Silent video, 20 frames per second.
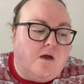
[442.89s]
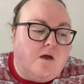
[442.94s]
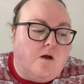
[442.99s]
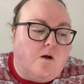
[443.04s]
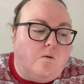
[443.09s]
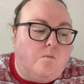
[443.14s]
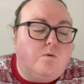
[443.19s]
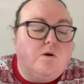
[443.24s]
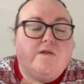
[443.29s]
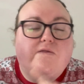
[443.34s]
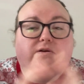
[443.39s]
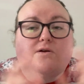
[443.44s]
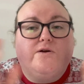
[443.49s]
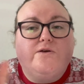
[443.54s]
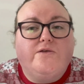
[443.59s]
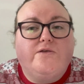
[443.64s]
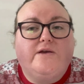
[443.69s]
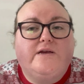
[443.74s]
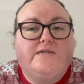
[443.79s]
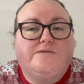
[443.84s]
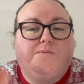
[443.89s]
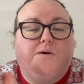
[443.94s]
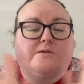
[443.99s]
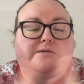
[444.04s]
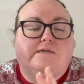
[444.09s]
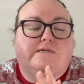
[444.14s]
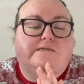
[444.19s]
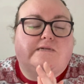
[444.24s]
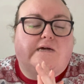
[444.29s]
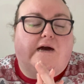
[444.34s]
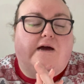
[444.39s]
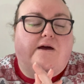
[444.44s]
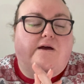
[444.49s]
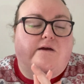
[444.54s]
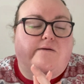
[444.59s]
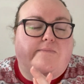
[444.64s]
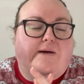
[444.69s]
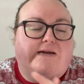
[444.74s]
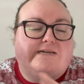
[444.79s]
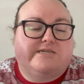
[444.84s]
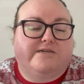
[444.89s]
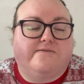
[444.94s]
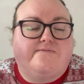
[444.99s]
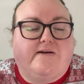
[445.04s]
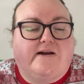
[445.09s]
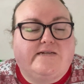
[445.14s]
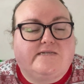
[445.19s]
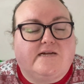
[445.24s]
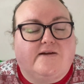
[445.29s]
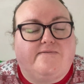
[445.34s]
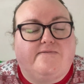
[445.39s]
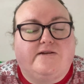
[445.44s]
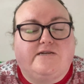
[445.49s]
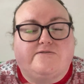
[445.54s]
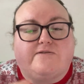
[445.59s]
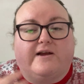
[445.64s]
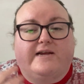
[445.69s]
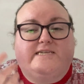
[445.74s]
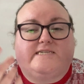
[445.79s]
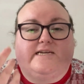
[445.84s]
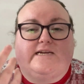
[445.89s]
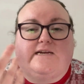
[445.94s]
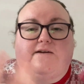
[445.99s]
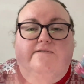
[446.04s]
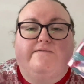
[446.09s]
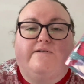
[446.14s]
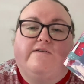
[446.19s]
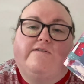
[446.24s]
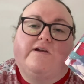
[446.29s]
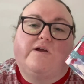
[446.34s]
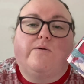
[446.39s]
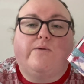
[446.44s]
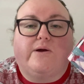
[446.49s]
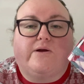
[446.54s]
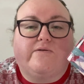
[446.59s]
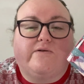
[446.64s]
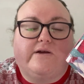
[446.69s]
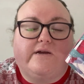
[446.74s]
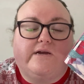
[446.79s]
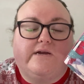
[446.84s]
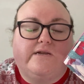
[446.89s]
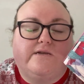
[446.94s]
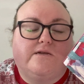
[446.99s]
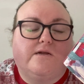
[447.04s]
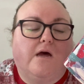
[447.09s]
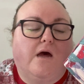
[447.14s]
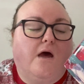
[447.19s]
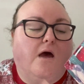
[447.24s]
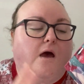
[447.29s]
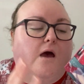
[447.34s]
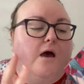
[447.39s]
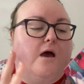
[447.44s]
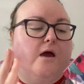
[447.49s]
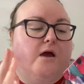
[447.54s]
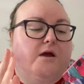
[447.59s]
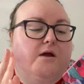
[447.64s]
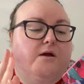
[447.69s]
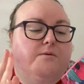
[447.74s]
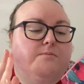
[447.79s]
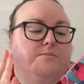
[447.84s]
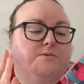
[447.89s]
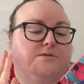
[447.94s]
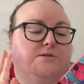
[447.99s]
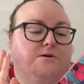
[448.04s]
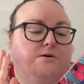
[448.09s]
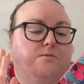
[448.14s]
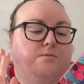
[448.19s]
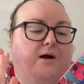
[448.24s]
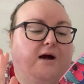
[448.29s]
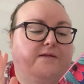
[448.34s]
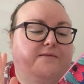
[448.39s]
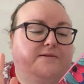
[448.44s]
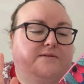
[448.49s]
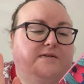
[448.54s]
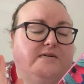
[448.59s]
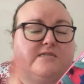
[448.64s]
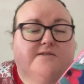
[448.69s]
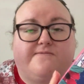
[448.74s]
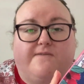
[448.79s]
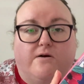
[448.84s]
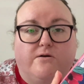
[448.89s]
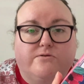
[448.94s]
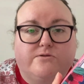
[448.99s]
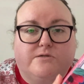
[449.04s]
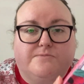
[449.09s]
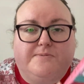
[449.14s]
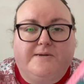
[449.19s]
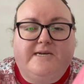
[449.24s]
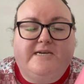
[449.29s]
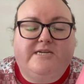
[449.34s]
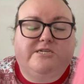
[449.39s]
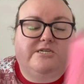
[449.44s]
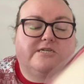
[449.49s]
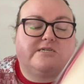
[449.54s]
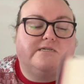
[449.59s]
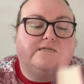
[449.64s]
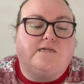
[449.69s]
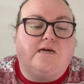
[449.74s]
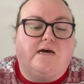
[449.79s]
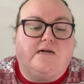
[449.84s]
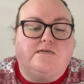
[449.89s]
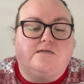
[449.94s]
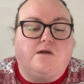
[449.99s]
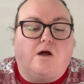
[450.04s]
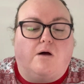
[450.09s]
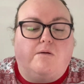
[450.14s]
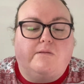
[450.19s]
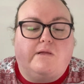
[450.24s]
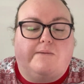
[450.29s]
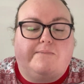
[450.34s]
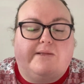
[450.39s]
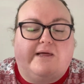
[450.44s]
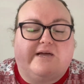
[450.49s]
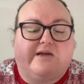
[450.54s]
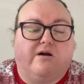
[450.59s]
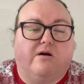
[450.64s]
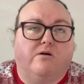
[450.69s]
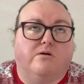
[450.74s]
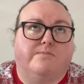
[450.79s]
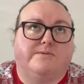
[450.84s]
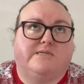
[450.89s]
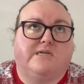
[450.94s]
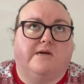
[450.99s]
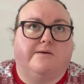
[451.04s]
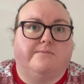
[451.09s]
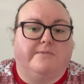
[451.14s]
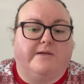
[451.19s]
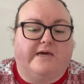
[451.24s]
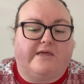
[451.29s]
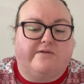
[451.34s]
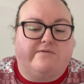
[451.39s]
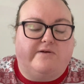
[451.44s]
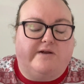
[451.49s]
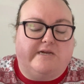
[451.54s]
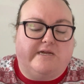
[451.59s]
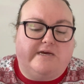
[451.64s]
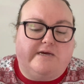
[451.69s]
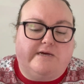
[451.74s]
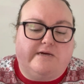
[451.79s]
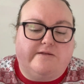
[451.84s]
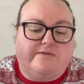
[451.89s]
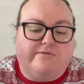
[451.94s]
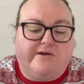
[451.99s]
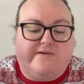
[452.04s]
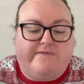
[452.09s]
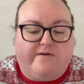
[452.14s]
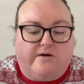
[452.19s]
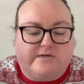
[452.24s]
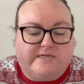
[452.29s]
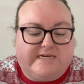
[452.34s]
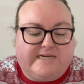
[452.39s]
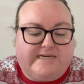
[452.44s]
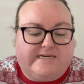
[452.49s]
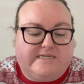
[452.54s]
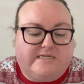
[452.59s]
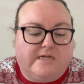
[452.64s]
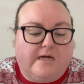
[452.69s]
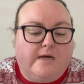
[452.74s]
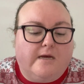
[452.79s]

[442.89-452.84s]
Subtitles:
One of the good things is that I do find Stephanie's writing a very quick read. So while this is 400 pages, and normally they're like, oh, it take them like 3-4 days,